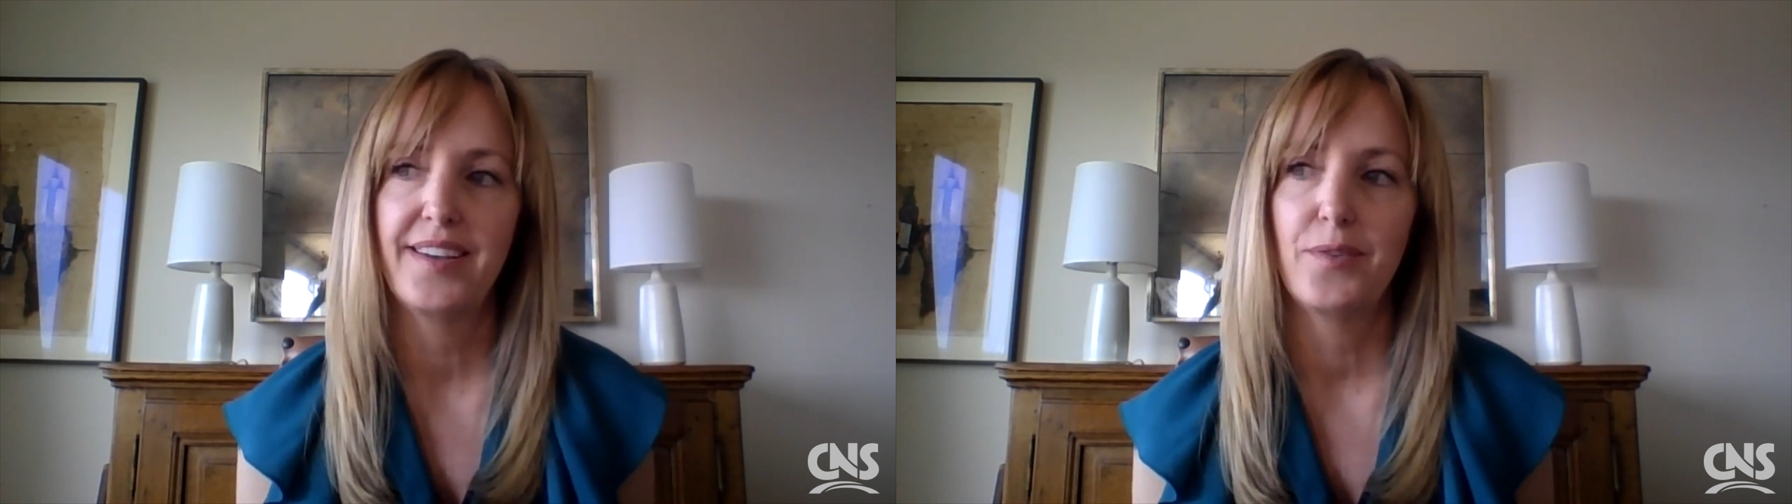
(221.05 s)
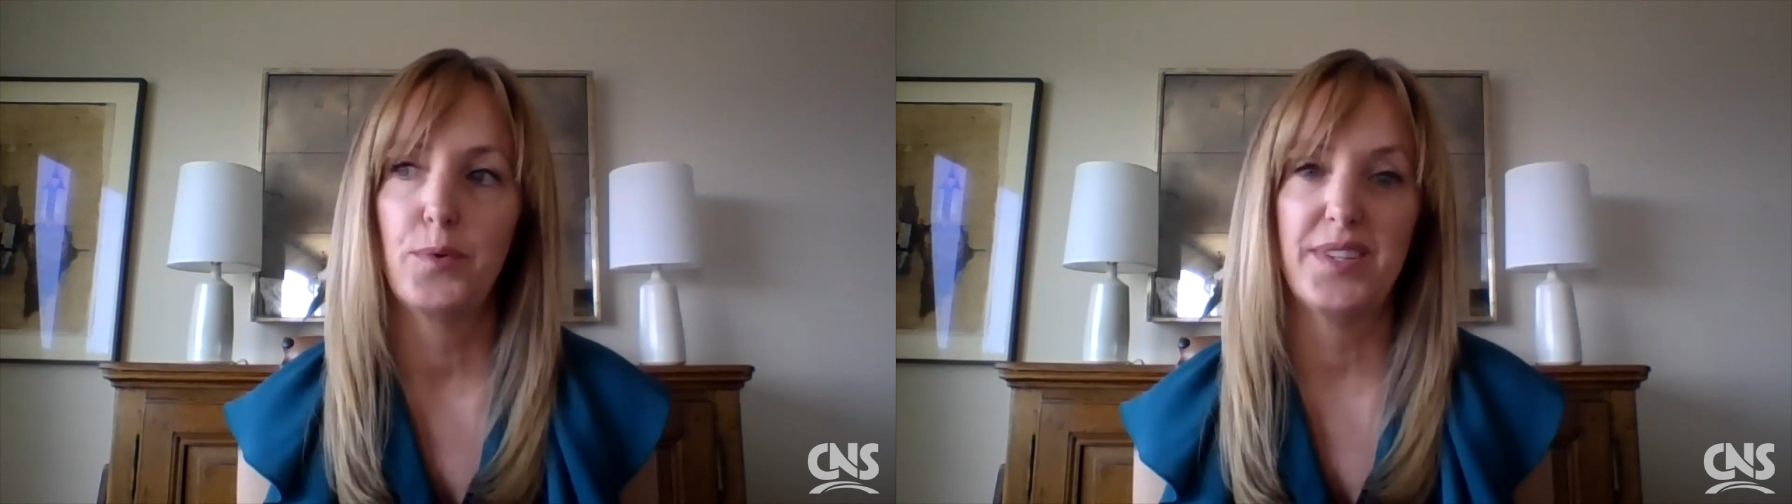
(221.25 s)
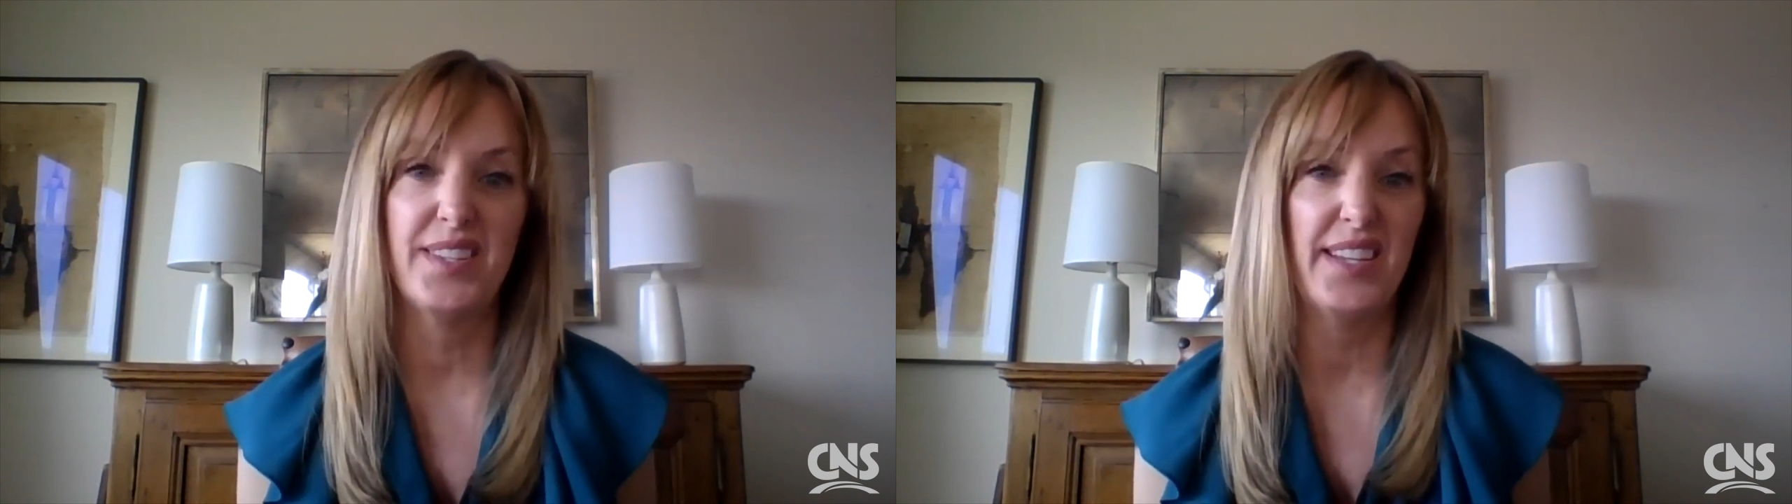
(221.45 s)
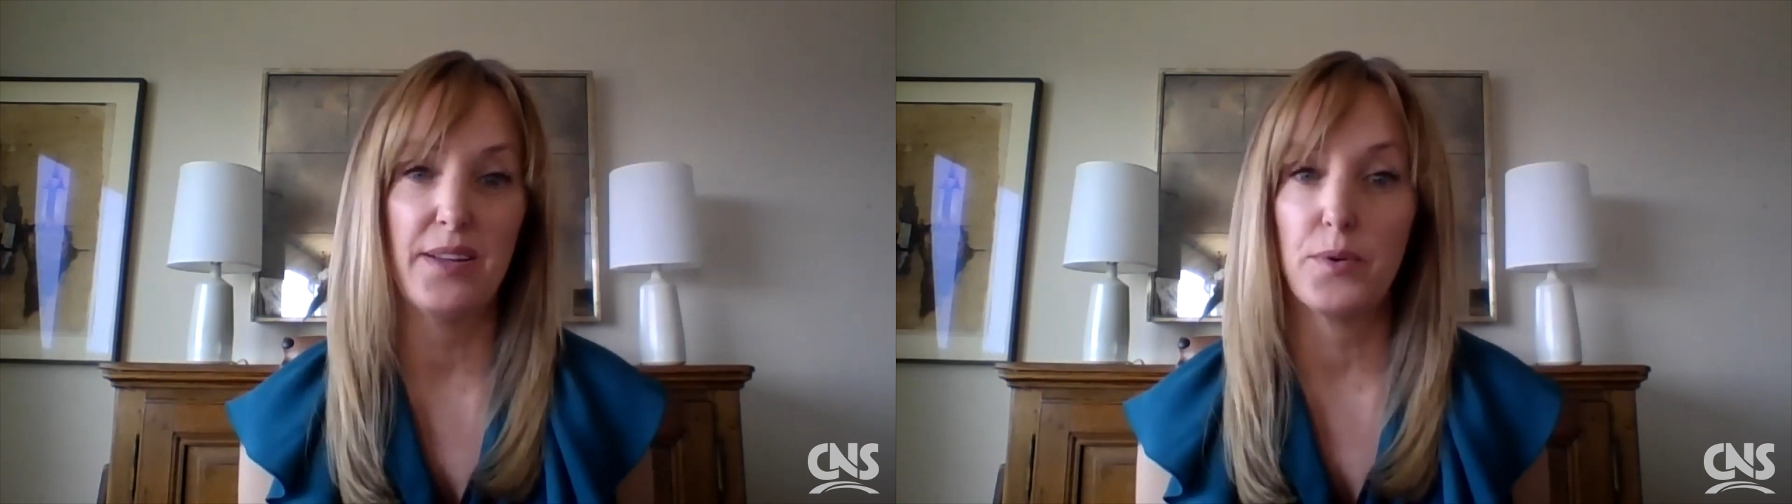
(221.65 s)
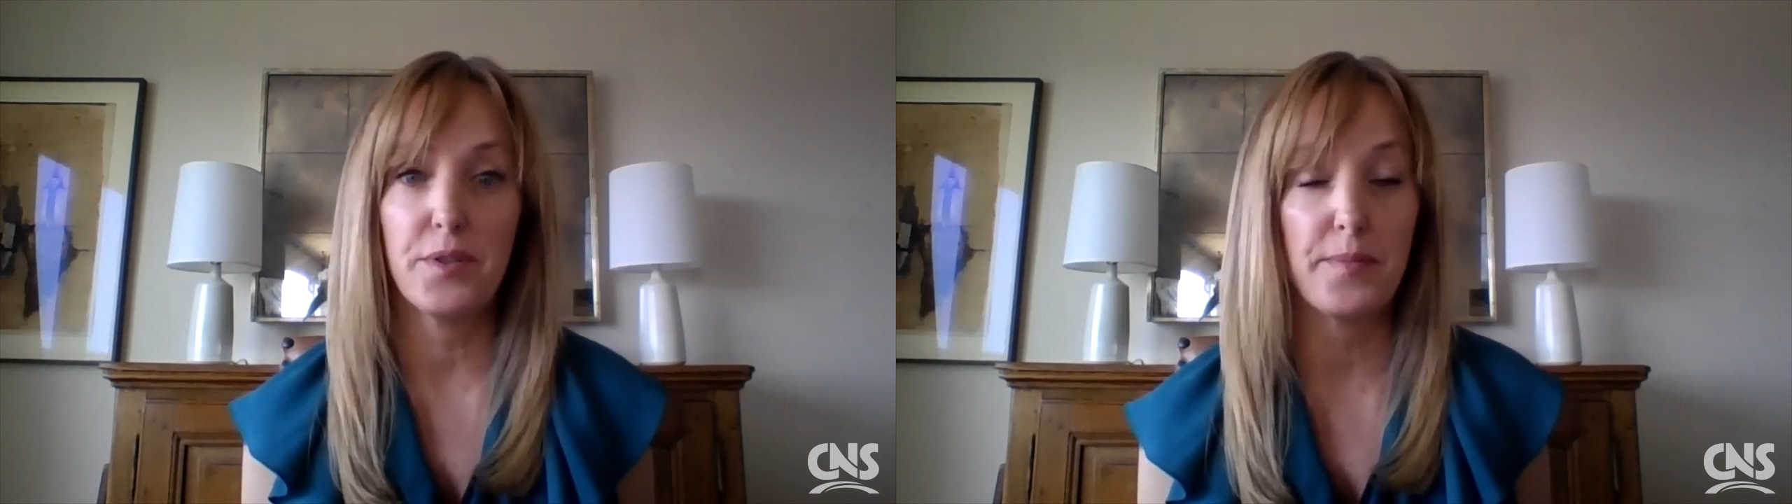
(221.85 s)
was sitting
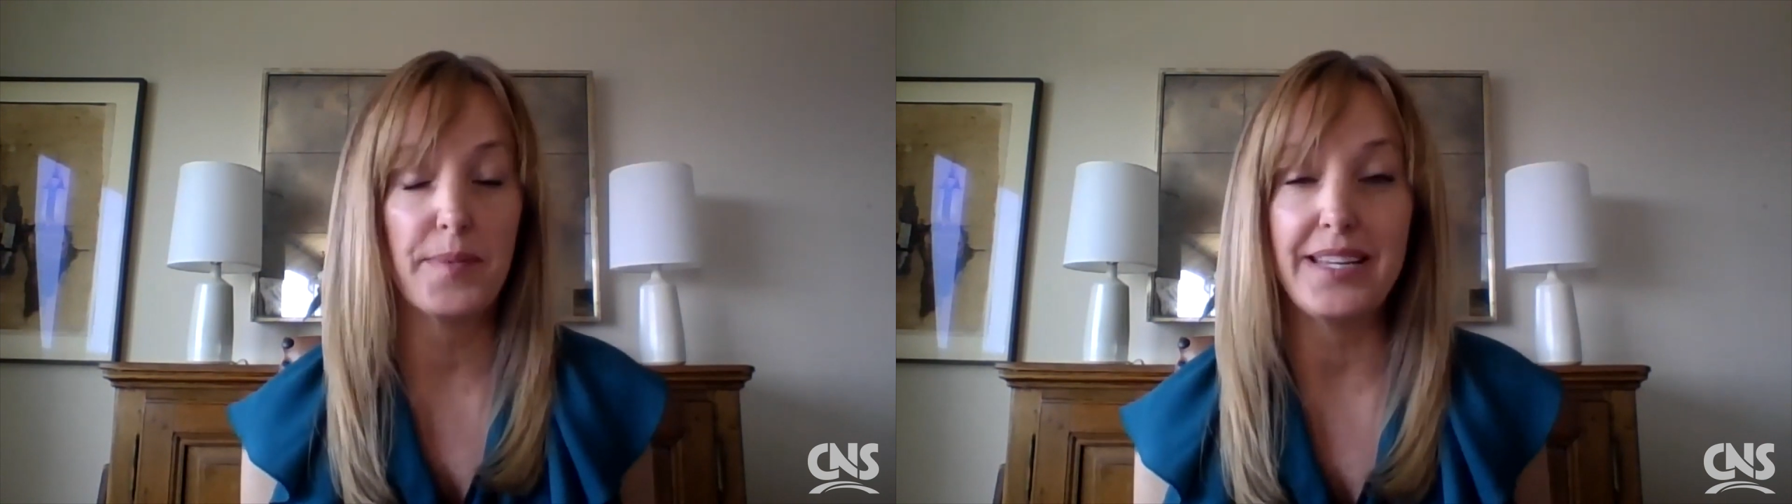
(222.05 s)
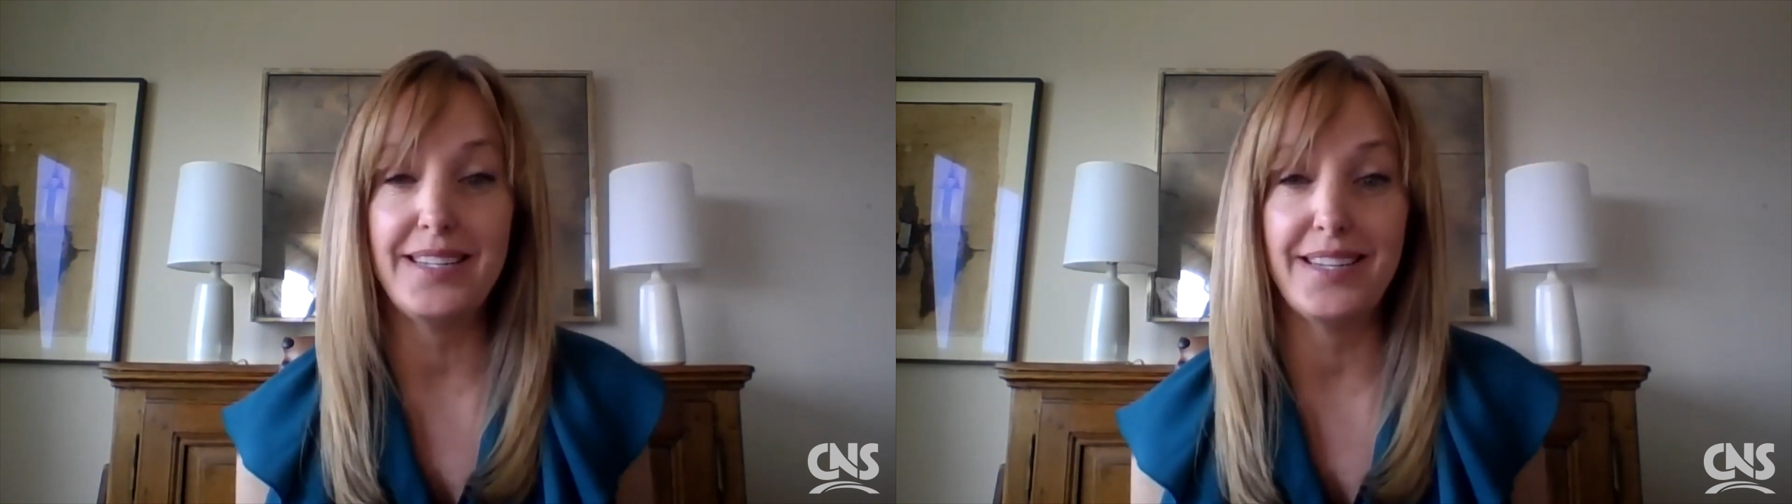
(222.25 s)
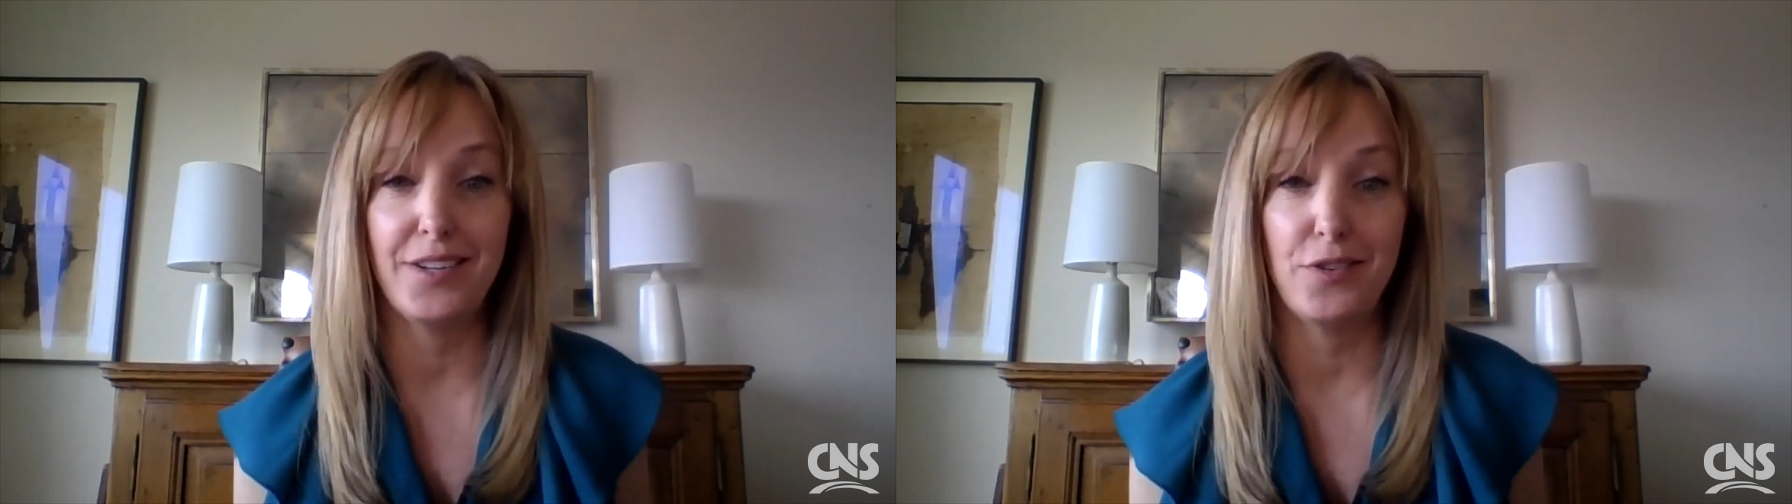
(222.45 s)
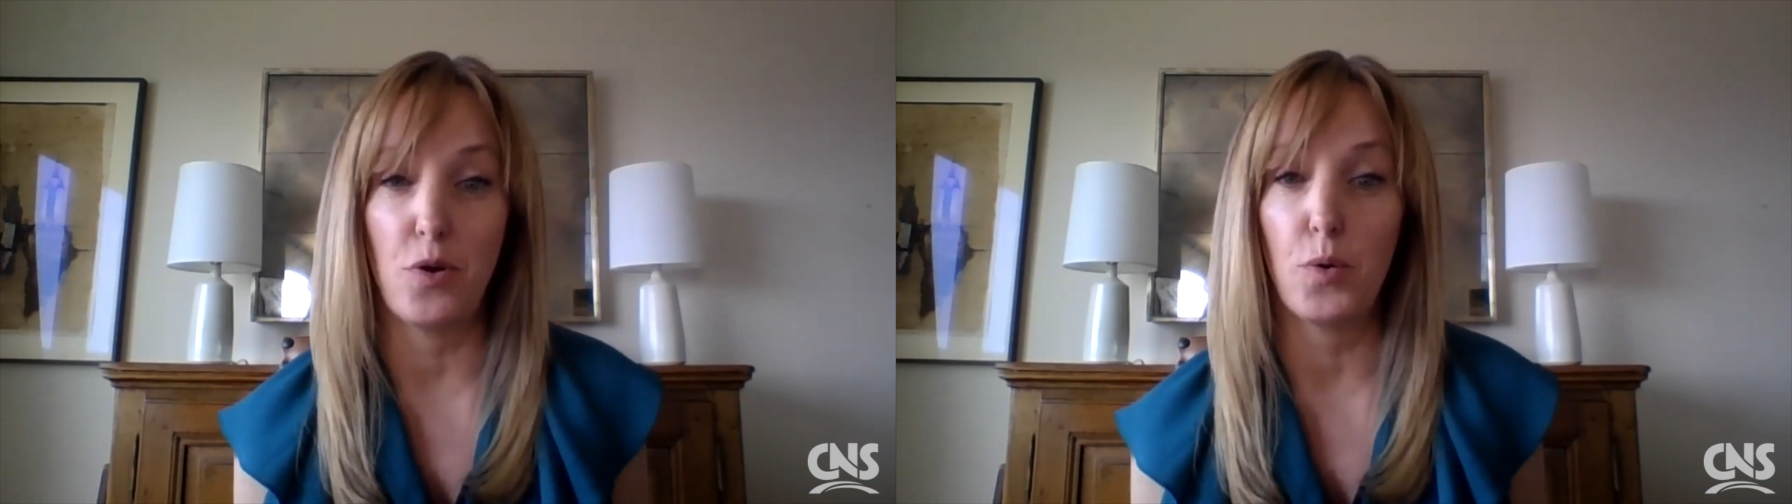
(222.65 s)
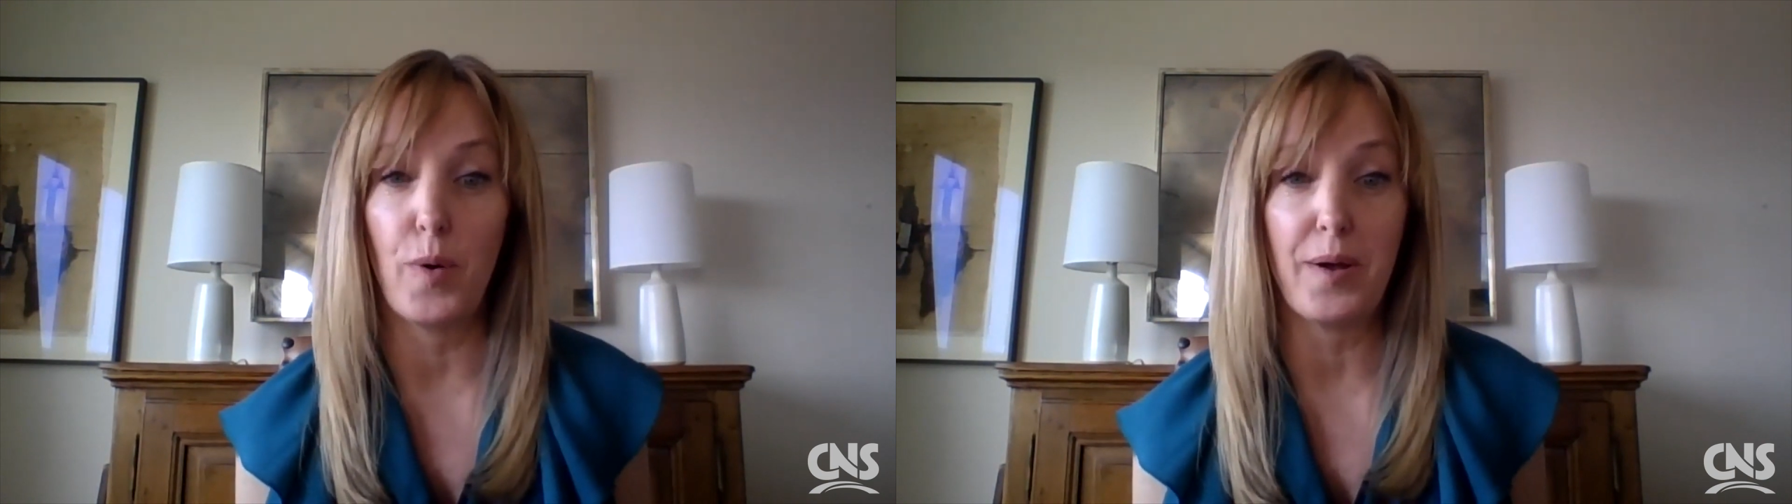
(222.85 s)
with him and he didn't know
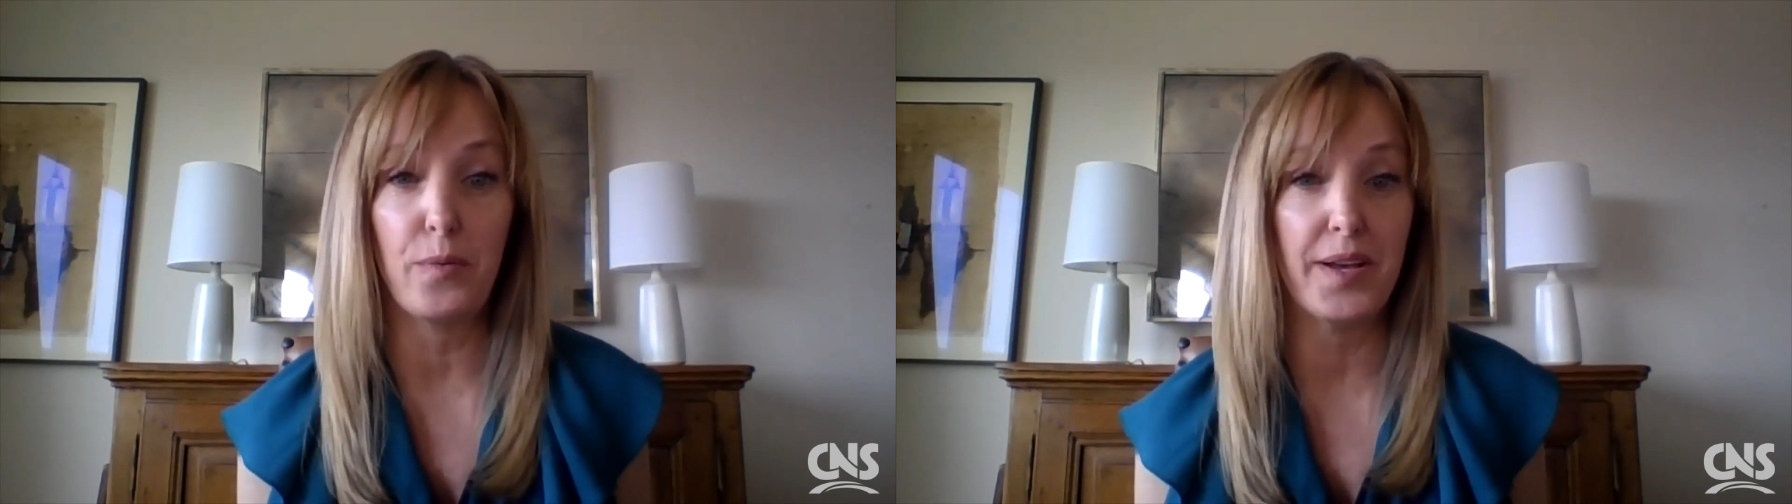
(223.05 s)
who I was,